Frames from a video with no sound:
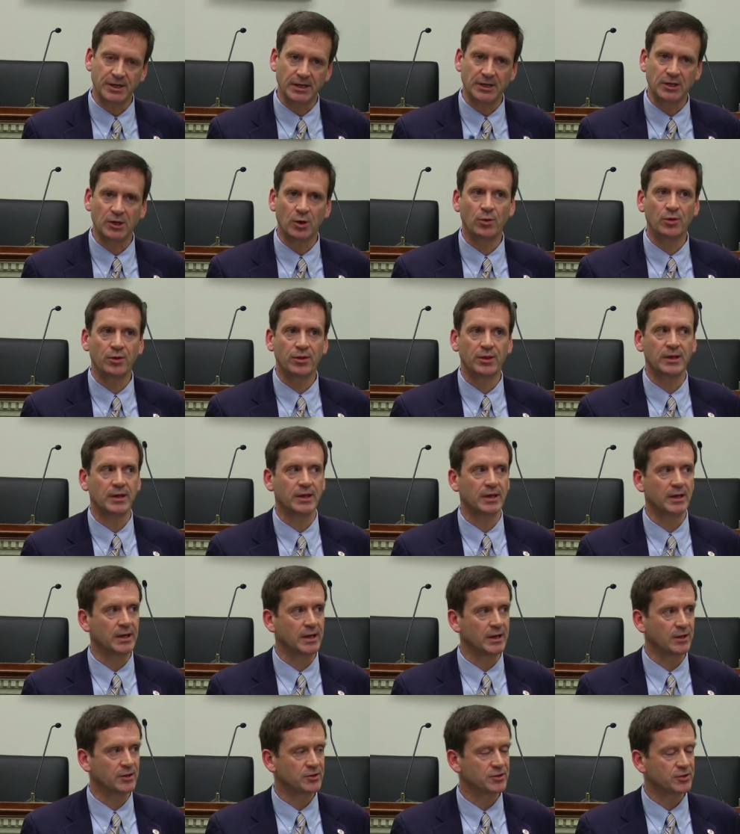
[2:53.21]
I don't think
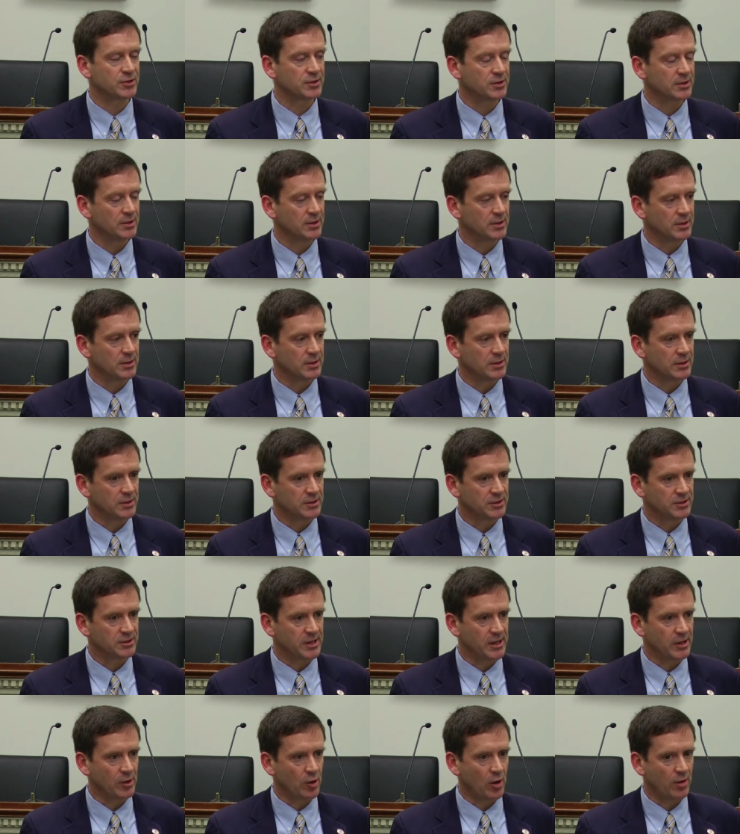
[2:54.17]
it gets
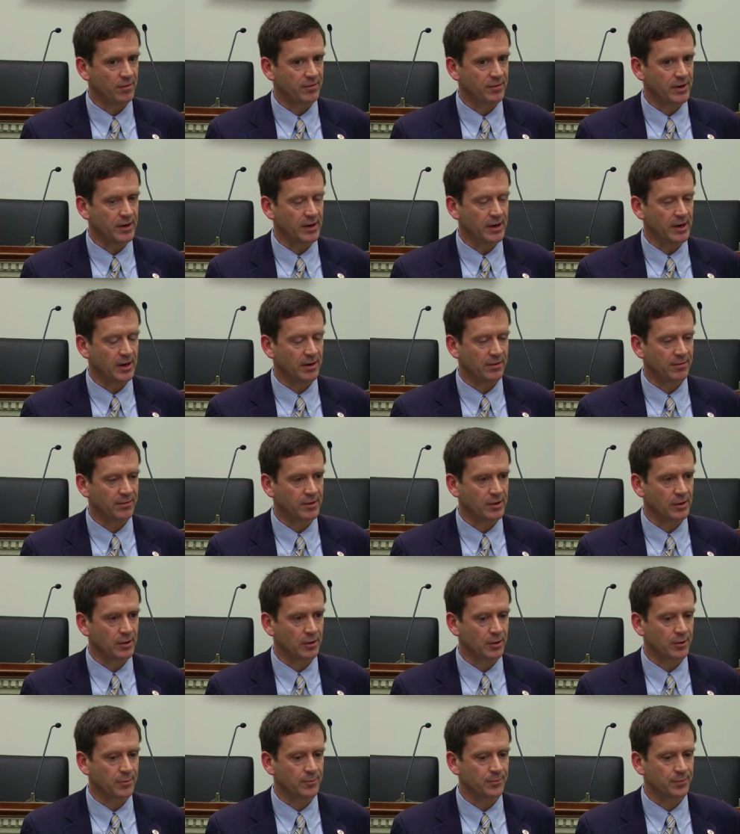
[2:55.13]
said often enough
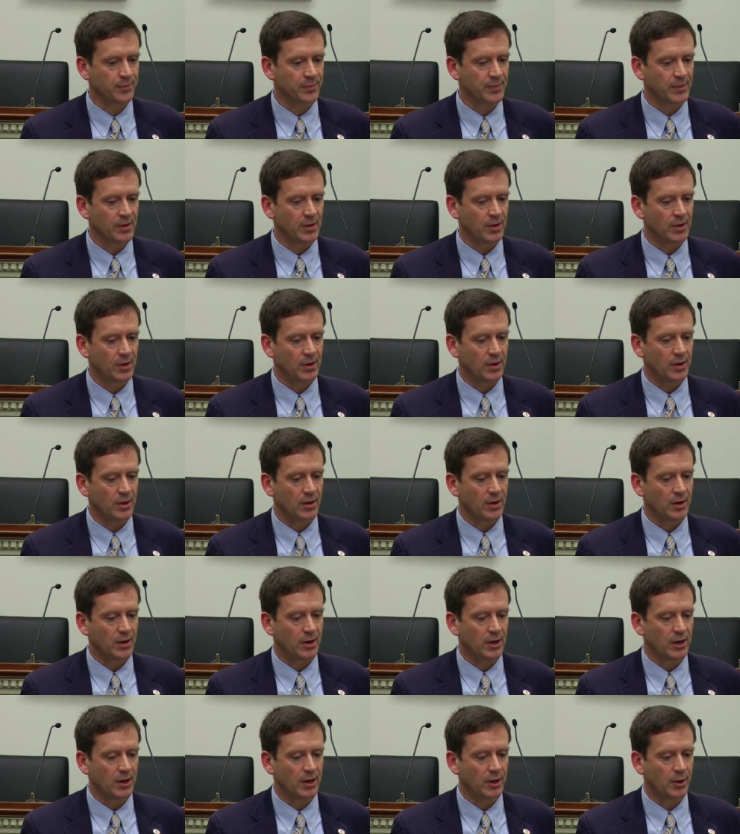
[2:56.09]
here,
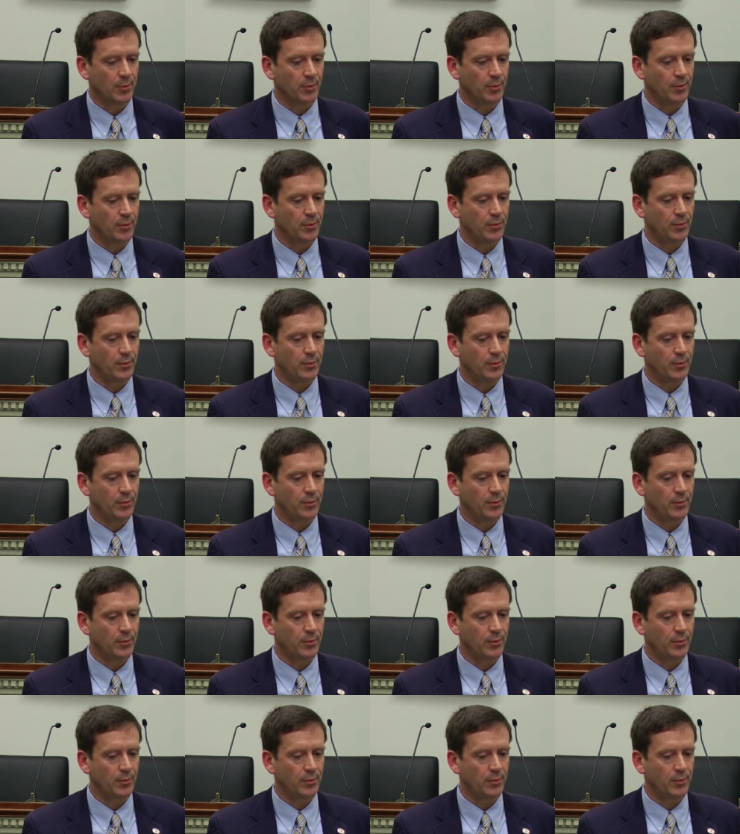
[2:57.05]
uh,